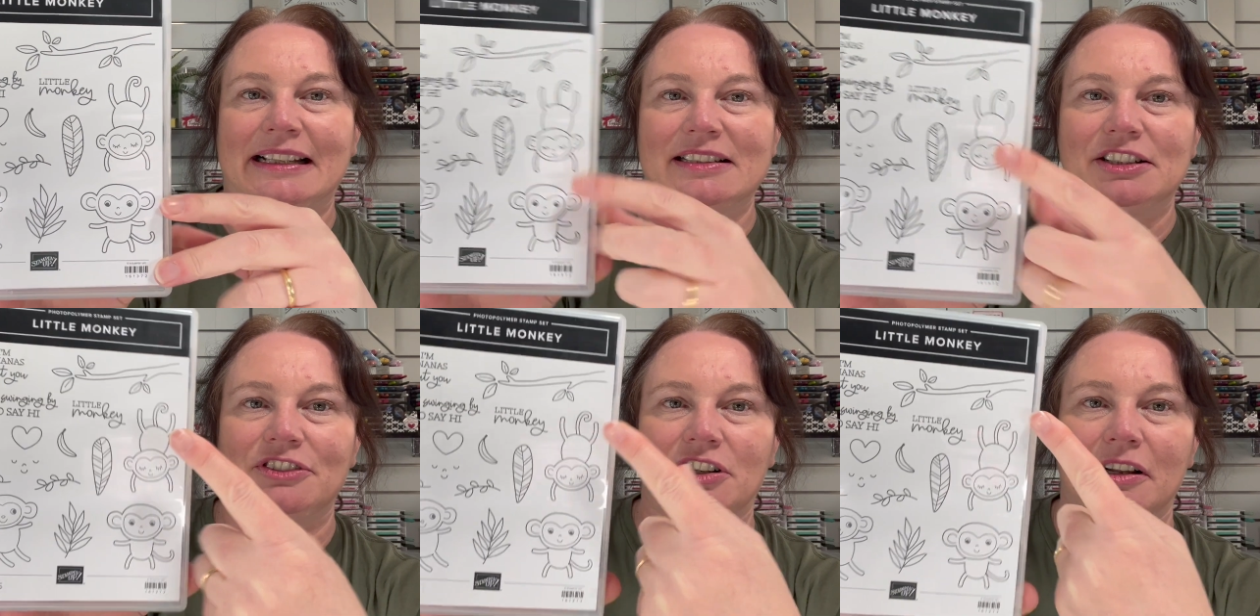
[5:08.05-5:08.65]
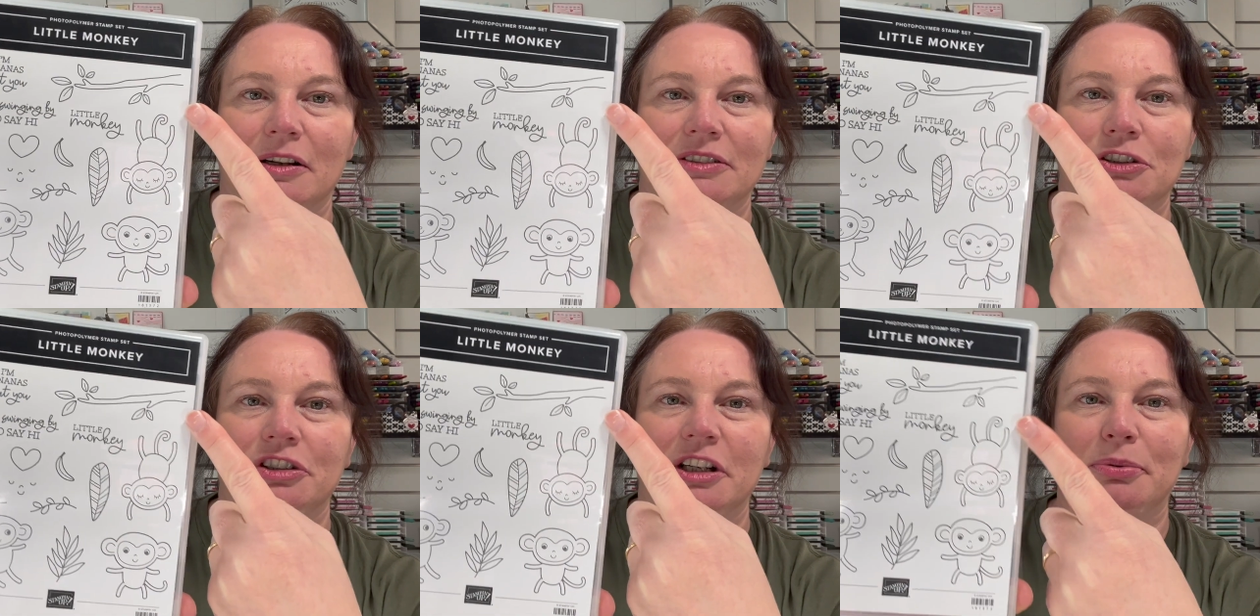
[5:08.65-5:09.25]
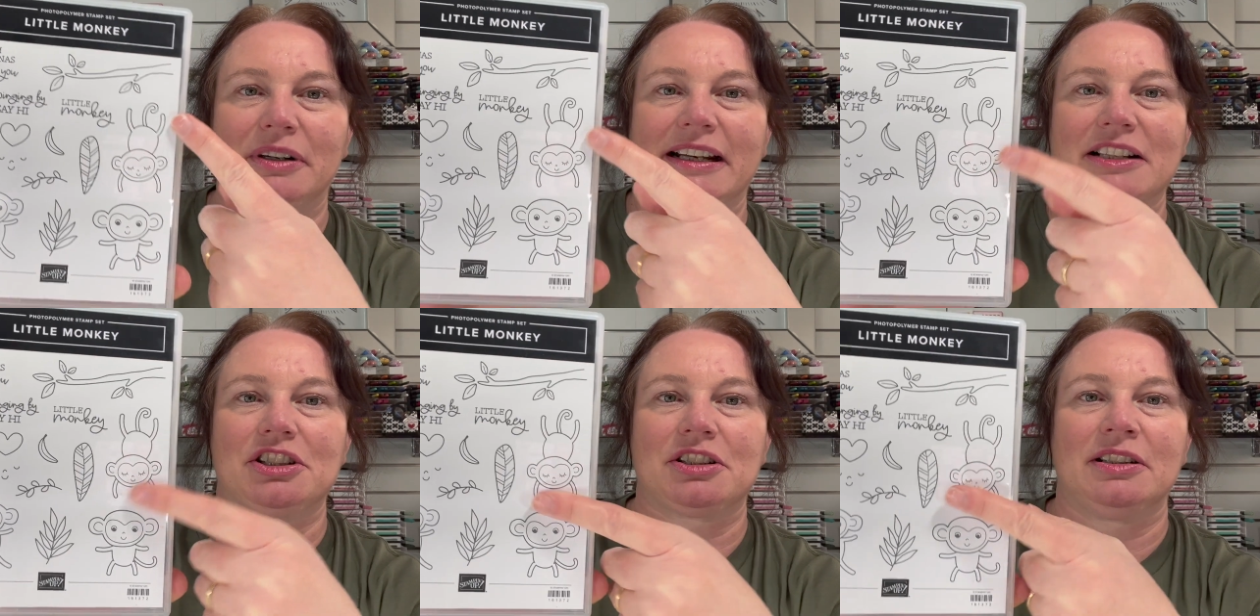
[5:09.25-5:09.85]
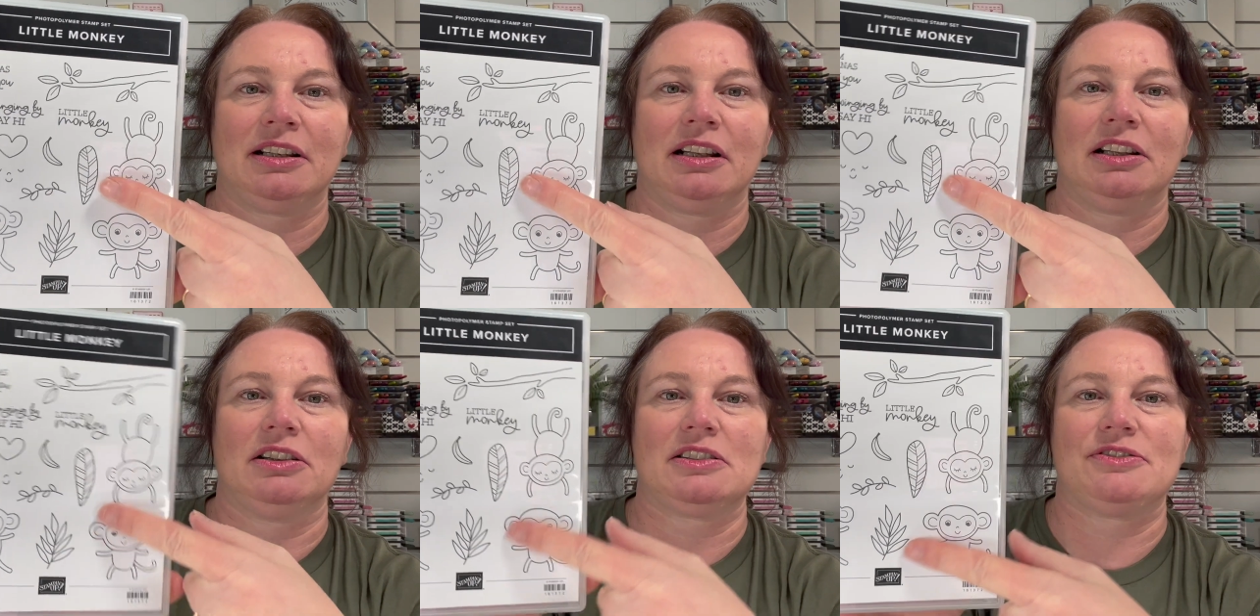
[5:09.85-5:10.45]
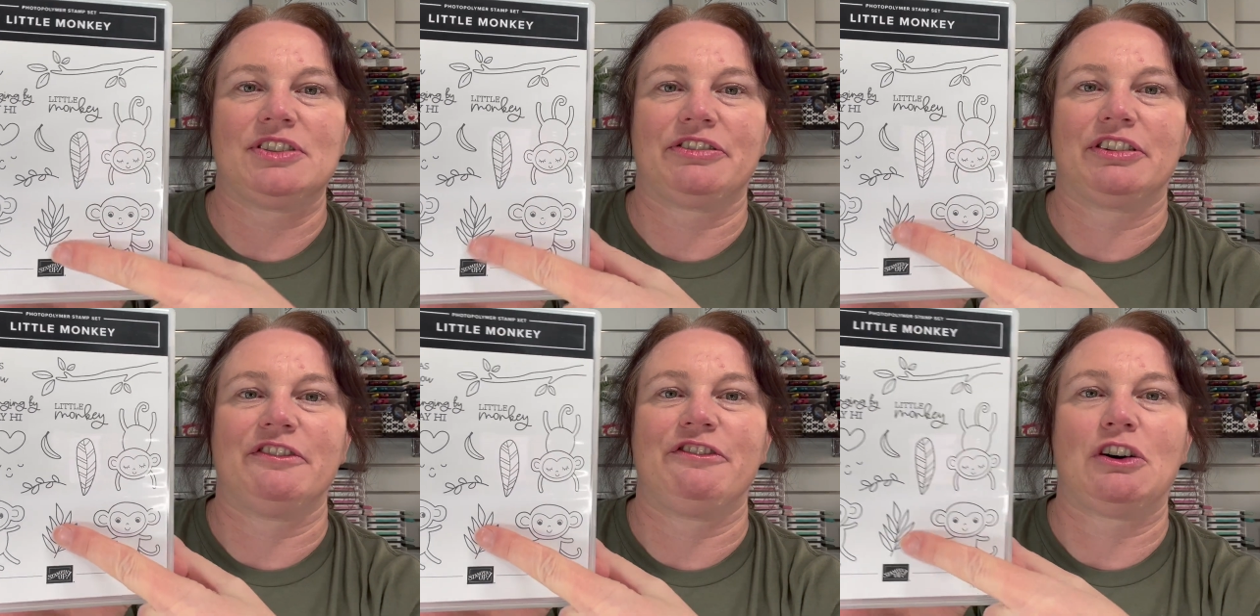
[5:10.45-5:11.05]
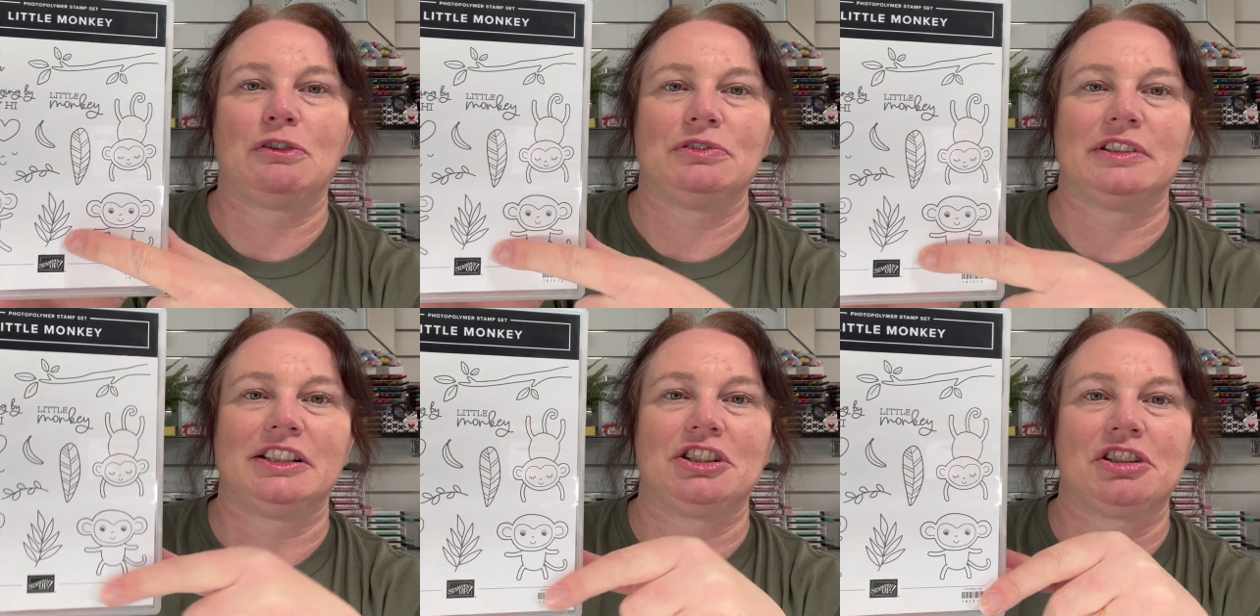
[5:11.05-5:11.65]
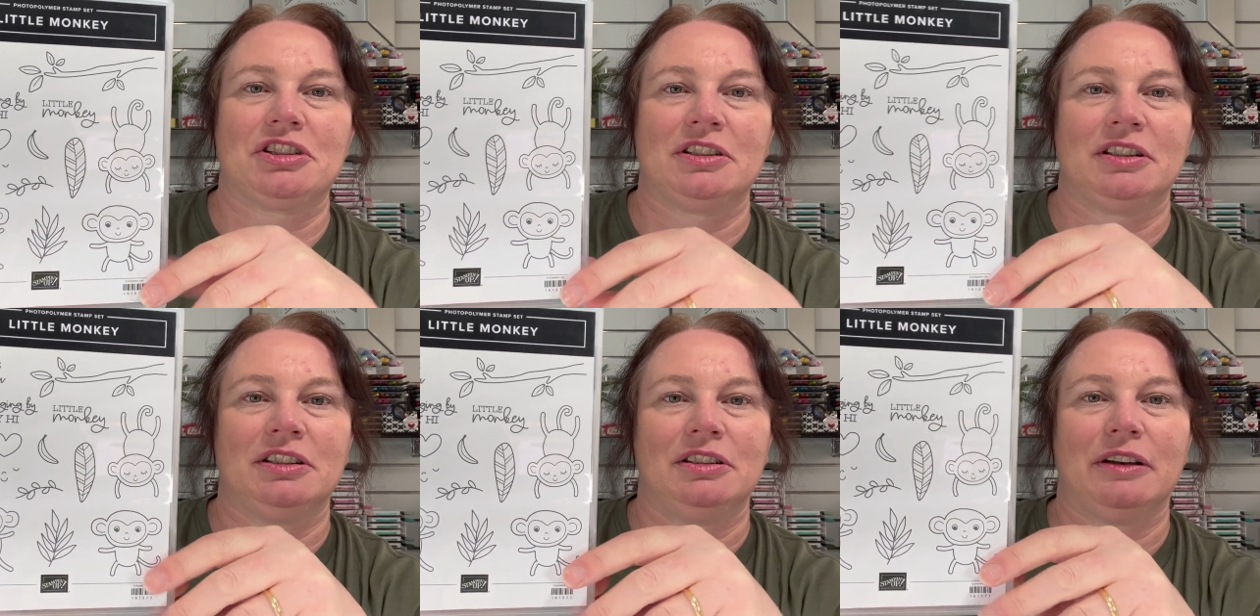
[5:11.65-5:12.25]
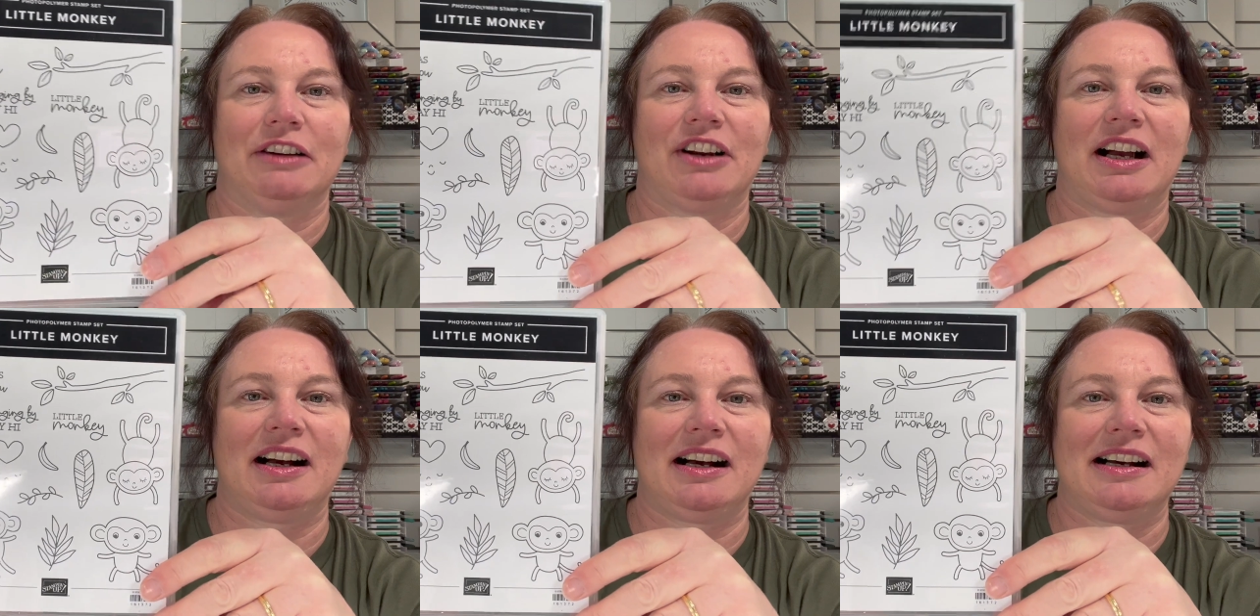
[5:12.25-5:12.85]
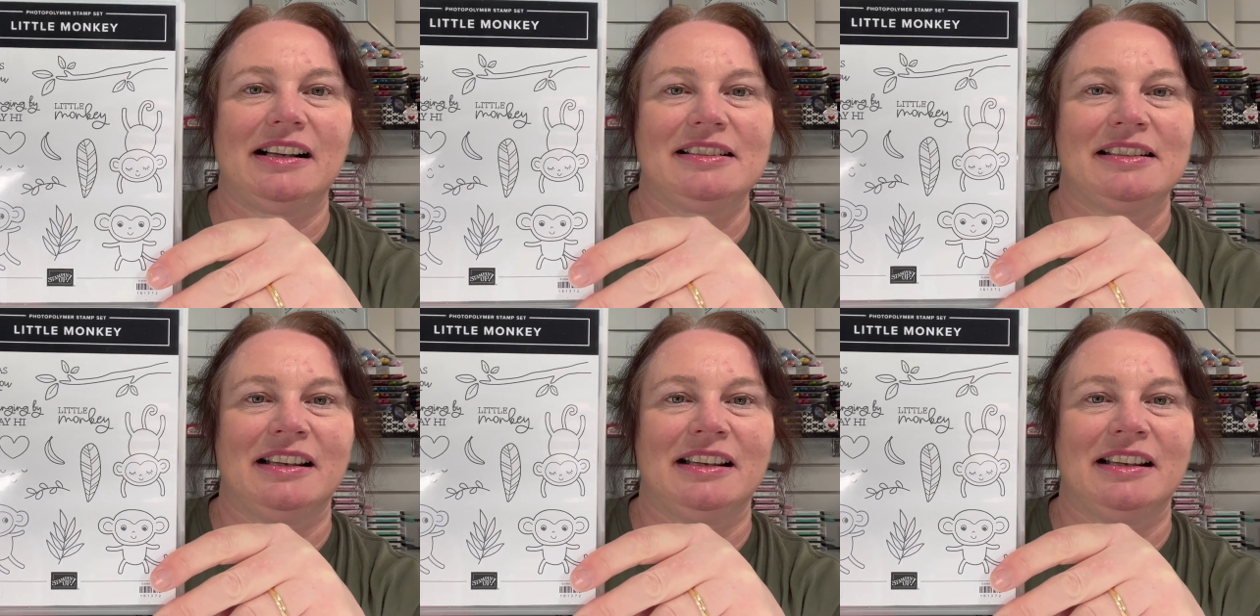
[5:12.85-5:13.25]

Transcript: So you've got a tree branch, lots of different foliage, you have a heart,